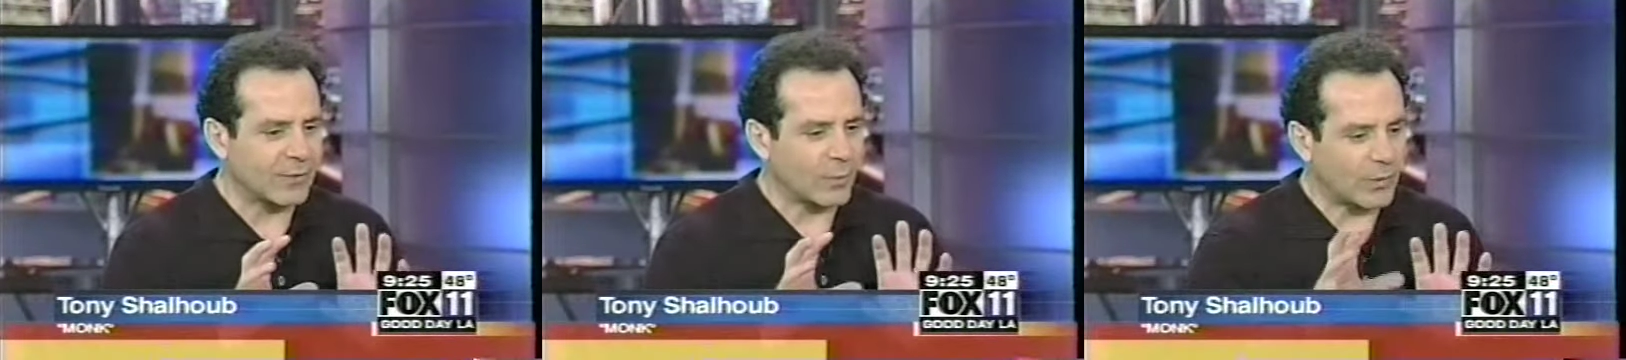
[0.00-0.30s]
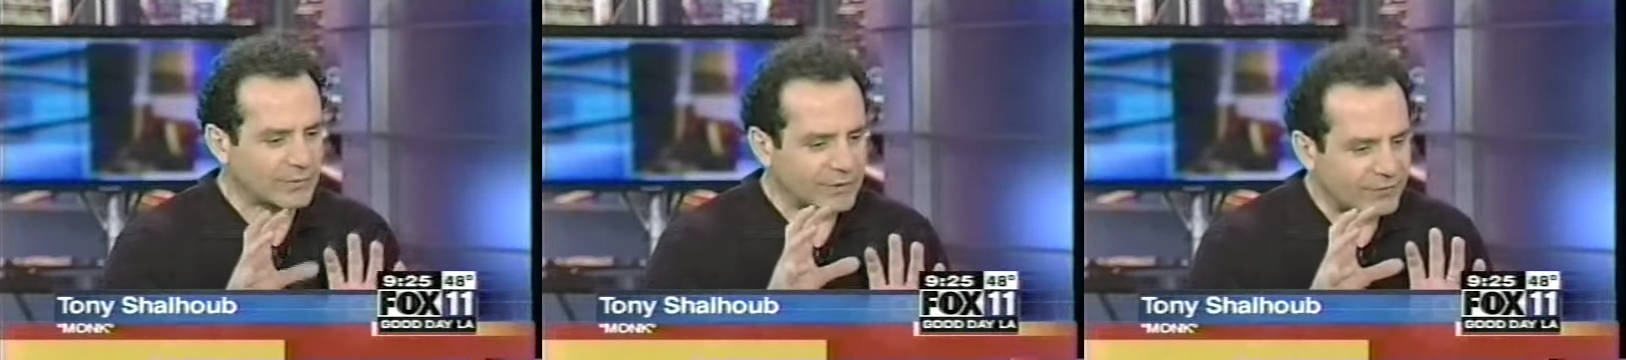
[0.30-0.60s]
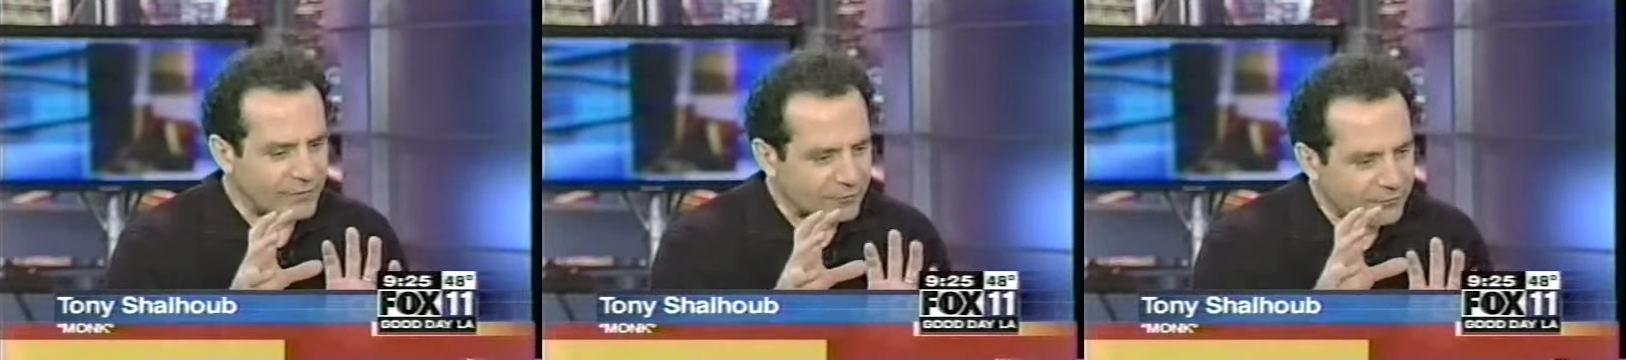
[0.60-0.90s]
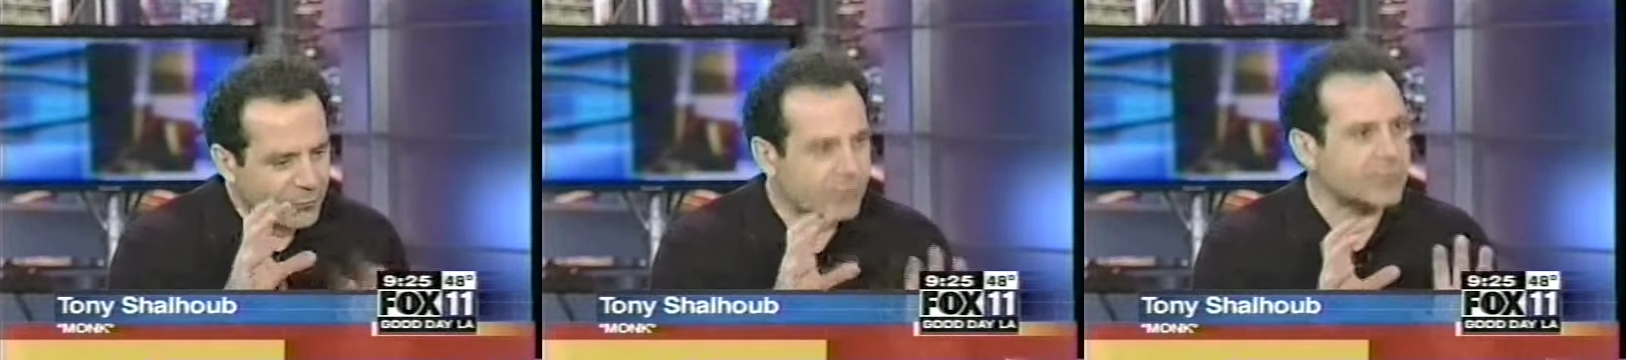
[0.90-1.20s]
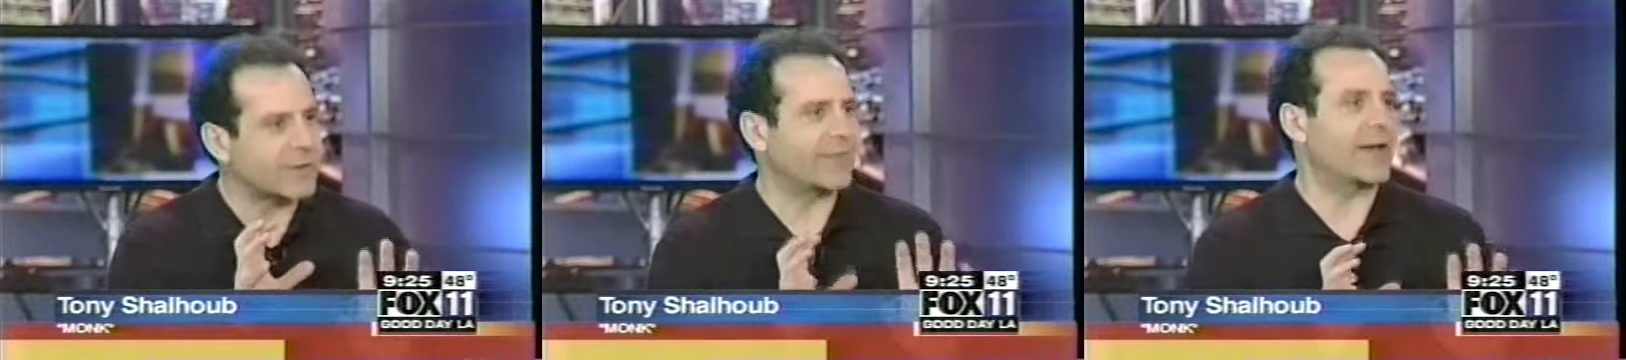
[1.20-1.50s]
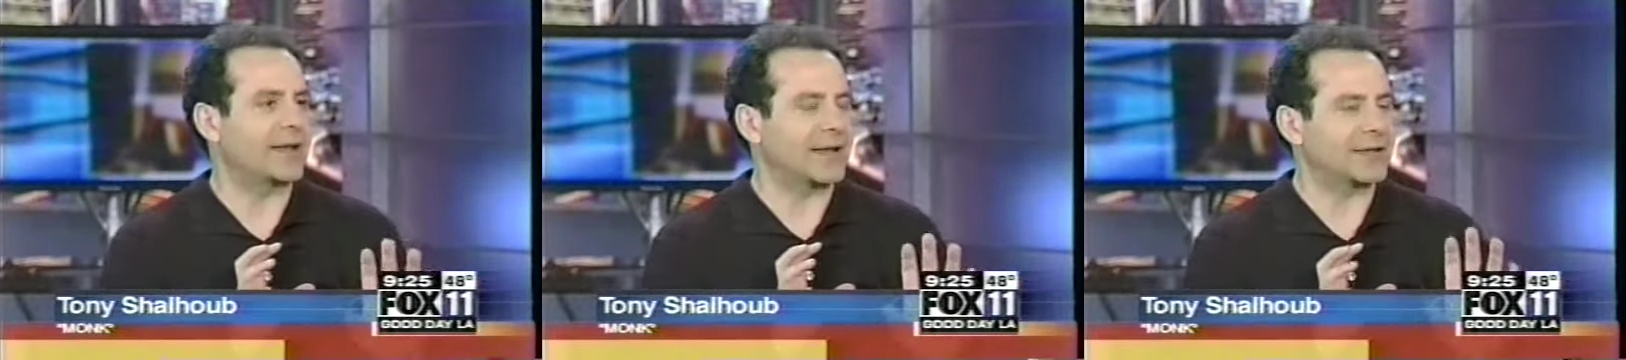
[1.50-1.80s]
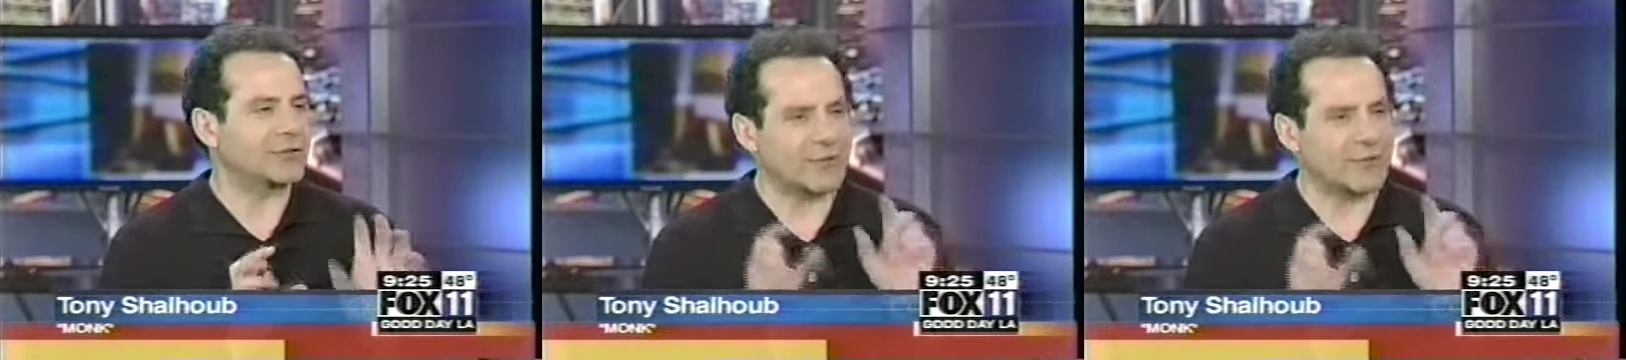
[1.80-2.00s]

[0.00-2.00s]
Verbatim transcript: once, if they're formed at that age,